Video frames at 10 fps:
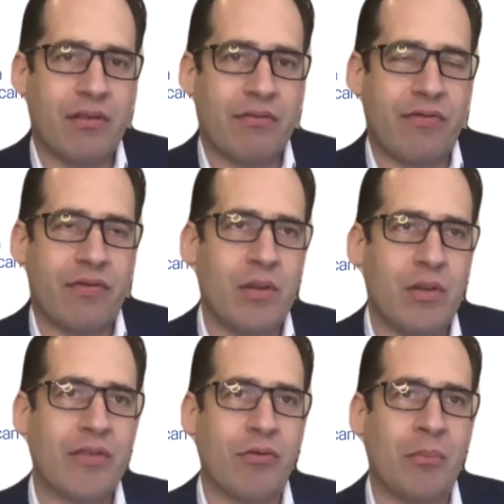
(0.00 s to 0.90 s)
U.S.
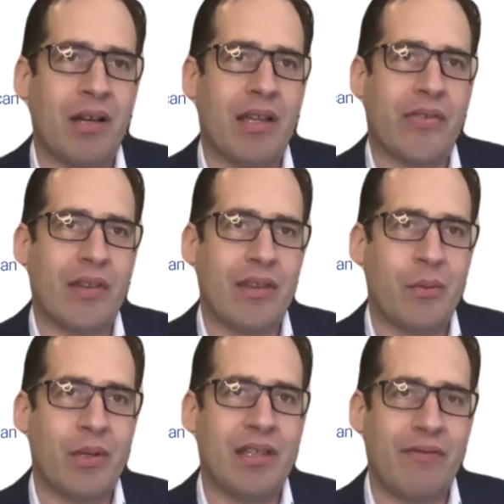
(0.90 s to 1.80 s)
foreign policy that
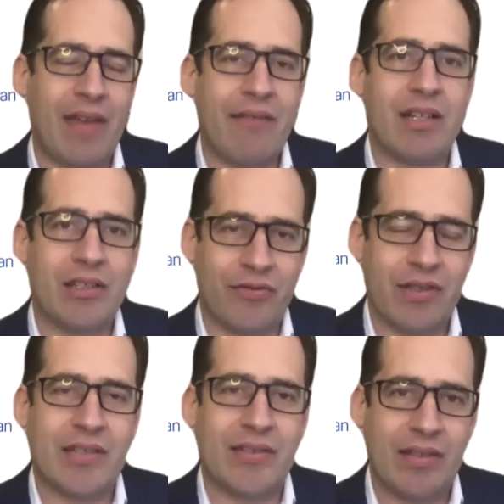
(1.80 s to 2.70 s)
would give evidence for
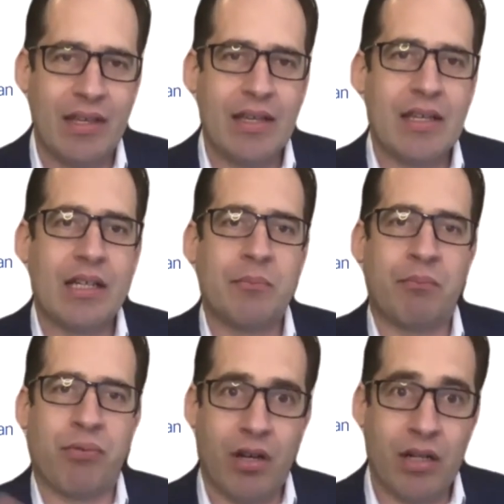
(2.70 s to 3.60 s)
this
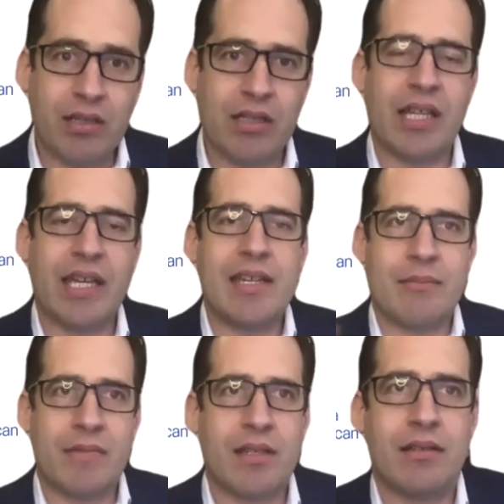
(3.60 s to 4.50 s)
broad claim
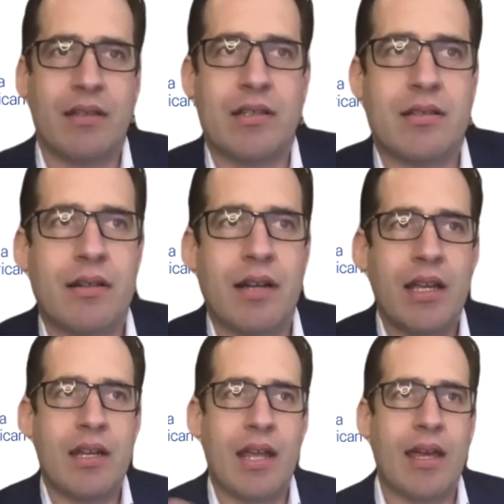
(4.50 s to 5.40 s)
that trade
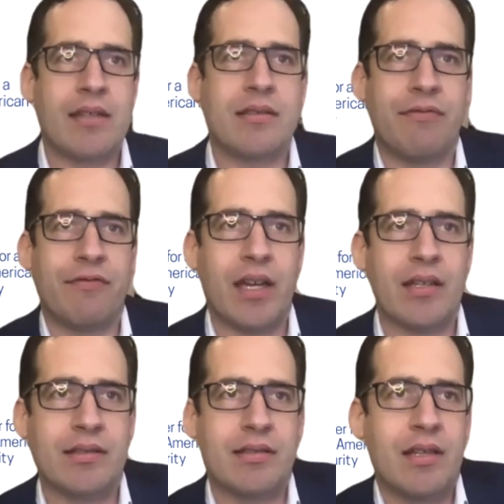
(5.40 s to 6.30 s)
has
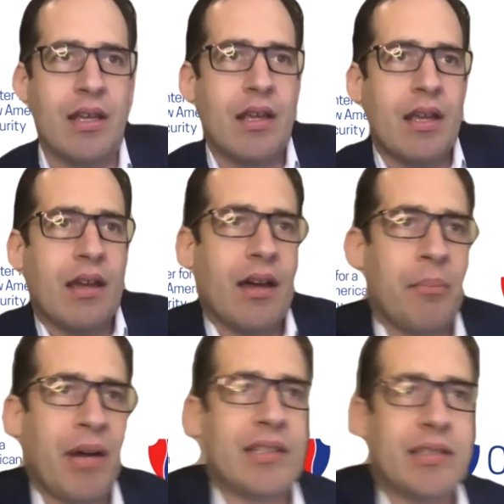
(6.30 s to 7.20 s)
effects,
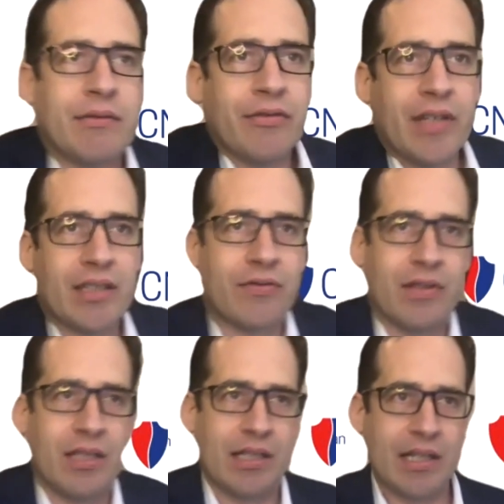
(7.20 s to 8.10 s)
positive effects for the
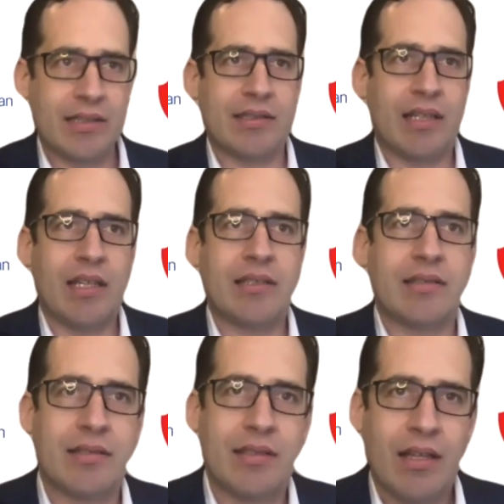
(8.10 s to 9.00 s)
United States
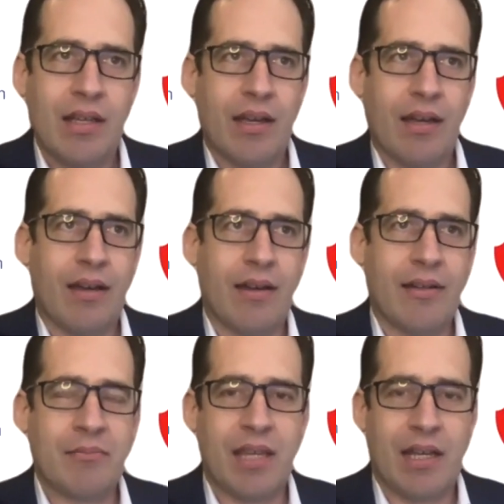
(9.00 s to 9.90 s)

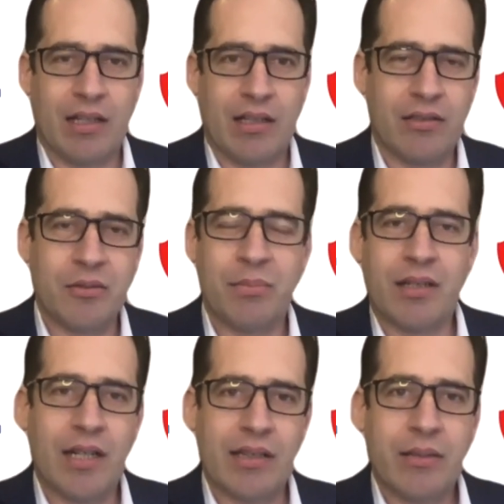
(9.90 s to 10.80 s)
that include but are
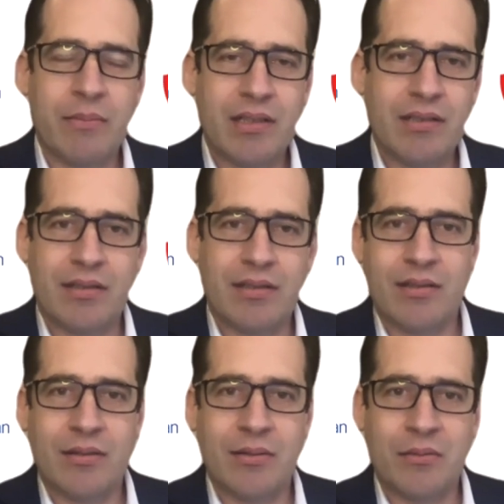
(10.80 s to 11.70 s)
not limited
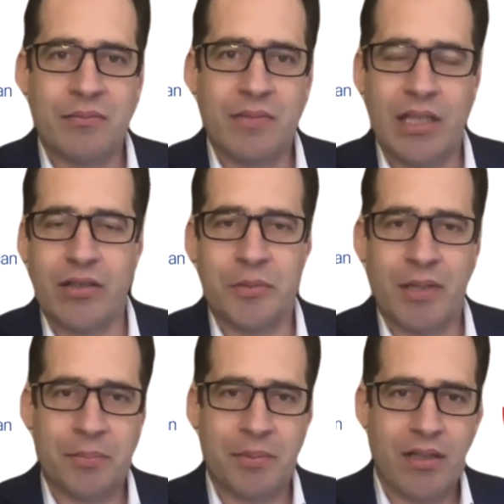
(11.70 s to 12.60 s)
to increased
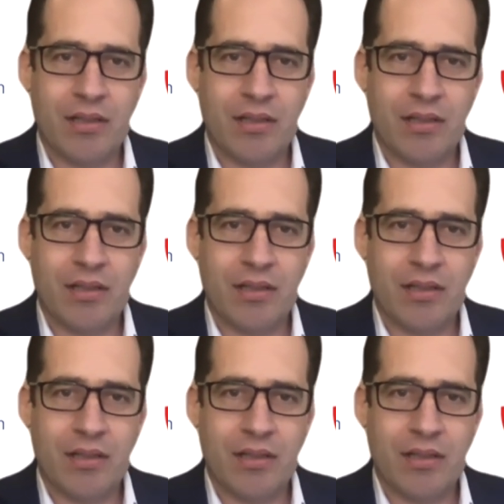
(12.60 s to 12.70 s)
prosperity?